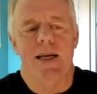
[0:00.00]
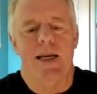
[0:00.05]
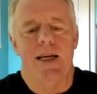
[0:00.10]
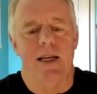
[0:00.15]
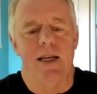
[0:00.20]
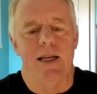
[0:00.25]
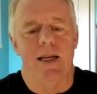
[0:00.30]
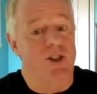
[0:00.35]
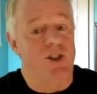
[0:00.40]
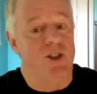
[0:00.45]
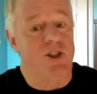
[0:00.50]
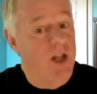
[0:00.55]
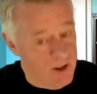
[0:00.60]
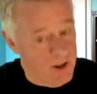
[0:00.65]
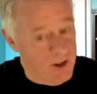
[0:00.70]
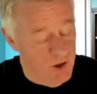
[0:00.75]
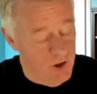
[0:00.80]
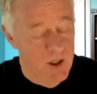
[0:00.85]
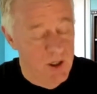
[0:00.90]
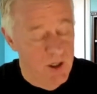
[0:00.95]
it's
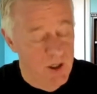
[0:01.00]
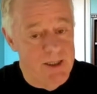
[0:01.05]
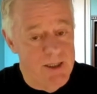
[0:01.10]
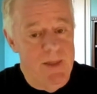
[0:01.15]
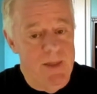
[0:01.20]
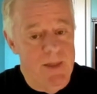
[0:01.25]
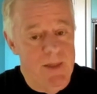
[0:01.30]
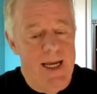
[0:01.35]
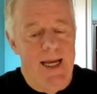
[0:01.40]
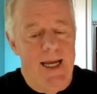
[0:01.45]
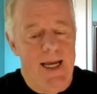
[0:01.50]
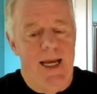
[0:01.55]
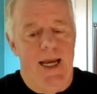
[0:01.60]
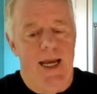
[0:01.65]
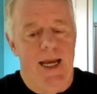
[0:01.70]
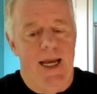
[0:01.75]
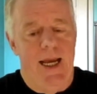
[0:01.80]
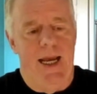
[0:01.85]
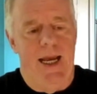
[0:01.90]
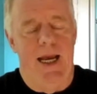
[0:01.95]
not good,
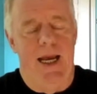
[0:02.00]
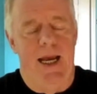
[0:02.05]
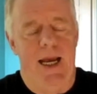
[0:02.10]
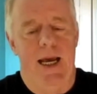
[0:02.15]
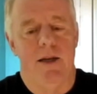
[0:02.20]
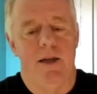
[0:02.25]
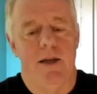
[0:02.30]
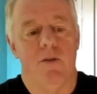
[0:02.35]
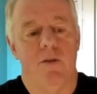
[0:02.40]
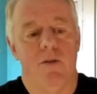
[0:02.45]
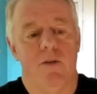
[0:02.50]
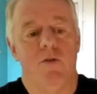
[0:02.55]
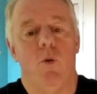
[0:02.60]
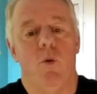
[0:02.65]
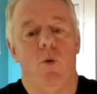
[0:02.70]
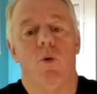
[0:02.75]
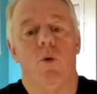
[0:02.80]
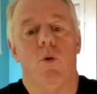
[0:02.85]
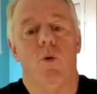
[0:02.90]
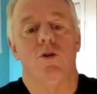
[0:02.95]
and of
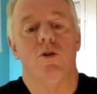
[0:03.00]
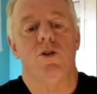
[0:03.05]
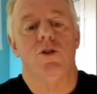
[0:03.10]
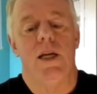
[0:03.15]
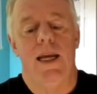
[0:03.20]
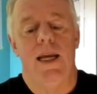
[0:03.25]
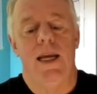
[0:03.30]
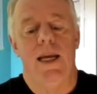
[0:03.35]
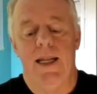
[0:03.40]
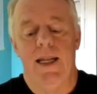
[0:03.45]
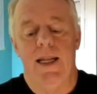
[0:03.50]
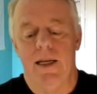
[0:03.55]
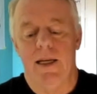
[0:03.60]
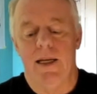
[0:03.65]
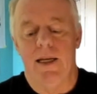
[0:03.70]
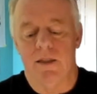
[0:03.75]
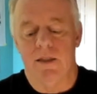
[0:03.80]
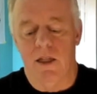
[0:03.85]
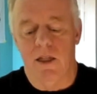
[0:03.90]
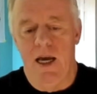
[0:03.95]
course, it
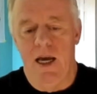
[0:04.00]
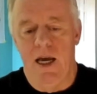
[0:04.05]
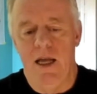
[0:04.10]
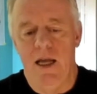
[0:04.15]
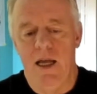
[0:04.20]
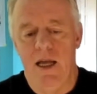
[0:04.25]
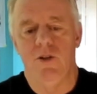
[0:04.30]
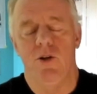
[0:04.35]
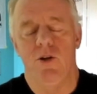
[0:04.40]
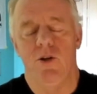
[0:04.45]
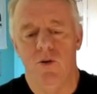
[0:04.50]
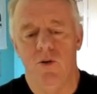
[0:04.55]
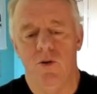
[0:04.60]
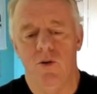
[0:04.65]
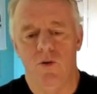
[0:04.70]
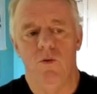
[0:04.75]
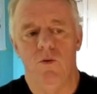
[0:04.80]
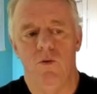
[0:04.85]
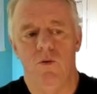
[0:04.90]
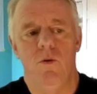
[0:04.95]
has led
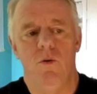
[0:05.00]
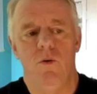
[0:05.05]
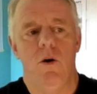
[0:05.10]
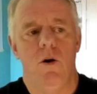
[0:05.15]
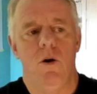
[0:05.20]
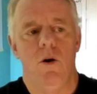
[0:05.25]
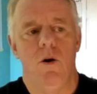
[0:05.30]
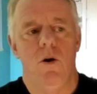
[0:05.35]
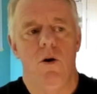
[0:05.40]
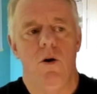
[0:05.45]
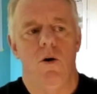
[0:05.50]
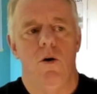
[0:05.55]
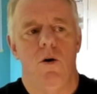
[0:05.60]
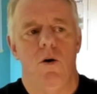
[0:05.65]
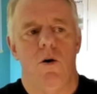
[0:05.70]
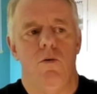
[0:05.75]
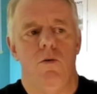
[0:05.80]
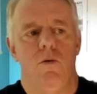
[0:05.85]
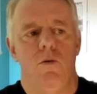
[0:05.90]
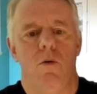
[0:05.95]
to
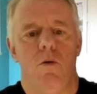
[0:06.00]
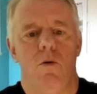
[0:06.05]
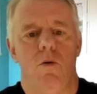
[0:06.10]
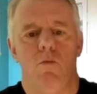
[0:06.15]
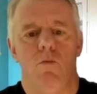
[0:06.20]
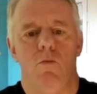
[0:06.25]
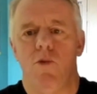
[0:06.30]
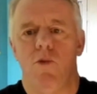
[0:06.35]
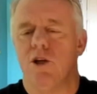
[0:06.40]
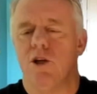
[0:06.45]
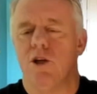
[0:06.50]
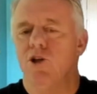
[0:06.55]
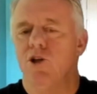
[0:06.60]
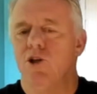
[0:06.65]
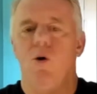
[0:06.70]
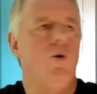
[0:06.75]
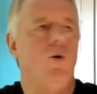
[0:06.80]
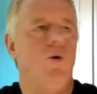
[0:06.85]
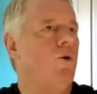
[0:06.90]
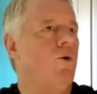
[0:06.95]
this
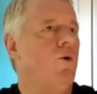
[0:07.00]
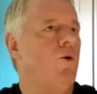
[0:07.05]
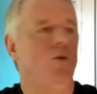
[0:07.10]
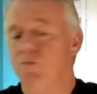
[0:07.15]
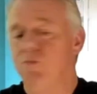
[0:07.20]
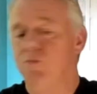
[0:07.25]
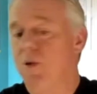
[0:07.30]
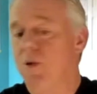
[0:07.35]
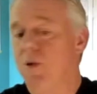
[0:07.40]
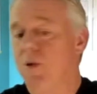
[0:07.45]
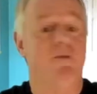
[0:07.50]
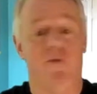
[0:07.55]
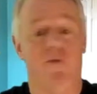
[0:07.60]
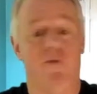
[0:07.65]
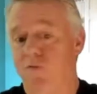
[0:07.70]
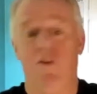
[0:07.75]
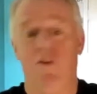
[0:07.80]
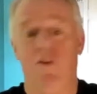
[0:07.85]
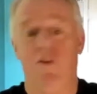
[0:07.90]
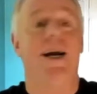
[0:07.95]
whole
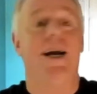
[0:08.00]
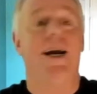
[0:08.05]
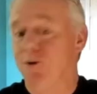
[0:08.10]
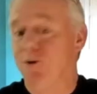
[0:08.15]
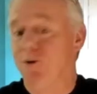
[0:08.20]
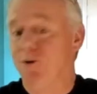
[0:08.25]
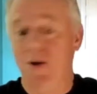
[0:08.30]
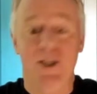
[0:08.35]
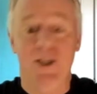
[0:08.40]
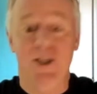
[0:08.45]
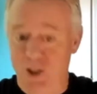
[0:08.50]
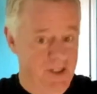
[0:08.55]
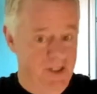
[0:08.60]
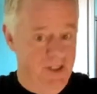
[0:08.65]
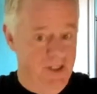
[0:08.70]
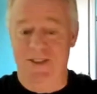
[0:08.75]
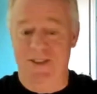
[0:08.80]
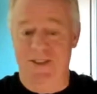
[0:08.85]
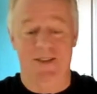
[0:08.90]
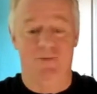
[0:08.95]

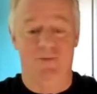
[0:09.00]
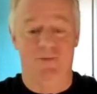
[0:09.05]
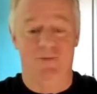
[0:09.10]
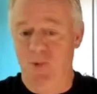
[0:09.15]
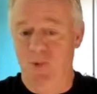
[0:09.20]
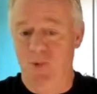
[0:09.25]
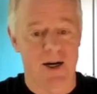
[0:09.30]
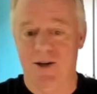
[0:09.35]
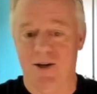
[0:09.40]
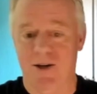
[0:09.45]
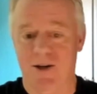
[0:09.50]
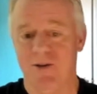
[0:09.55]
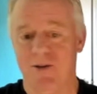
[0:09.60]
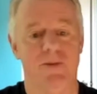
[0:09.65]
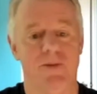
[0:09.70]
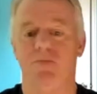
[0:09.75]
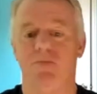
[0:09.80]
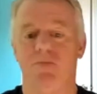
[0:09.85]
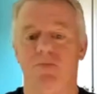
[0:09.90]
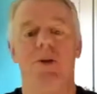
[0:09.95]
conflagration
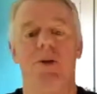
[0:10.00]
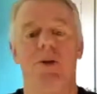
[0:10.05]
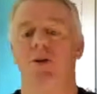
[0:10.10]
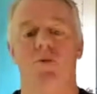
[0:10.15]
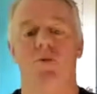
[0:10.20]
where you know